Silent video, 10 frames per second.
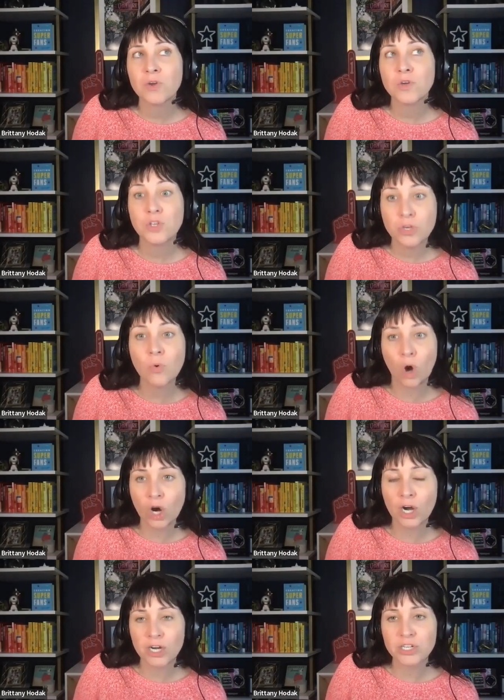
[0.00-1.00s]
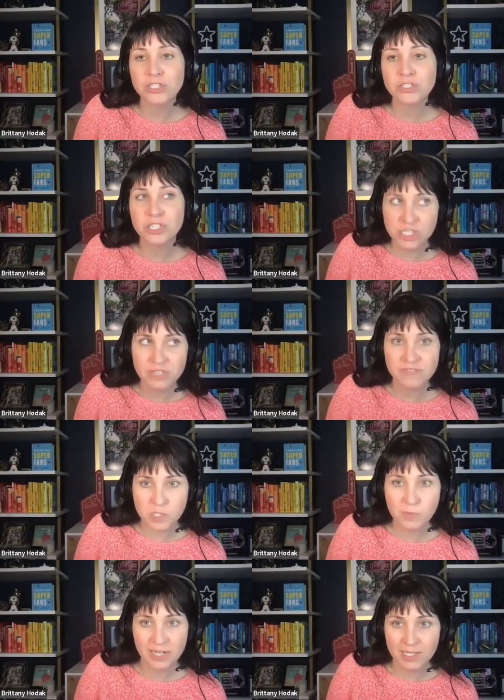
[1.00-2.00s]
you are the chief
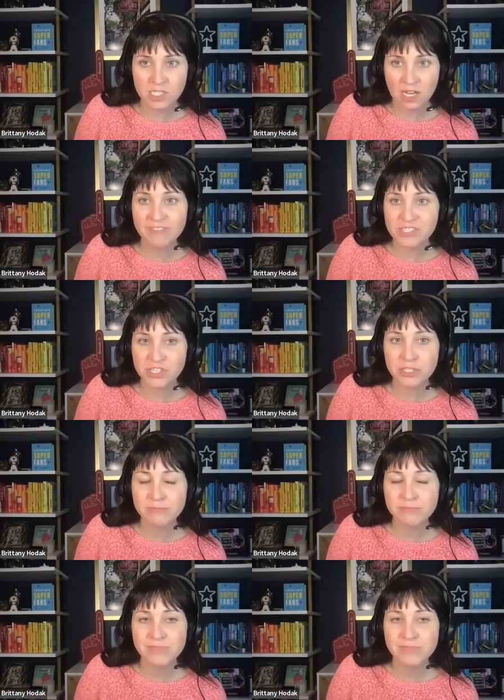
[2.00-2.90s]
experience officer.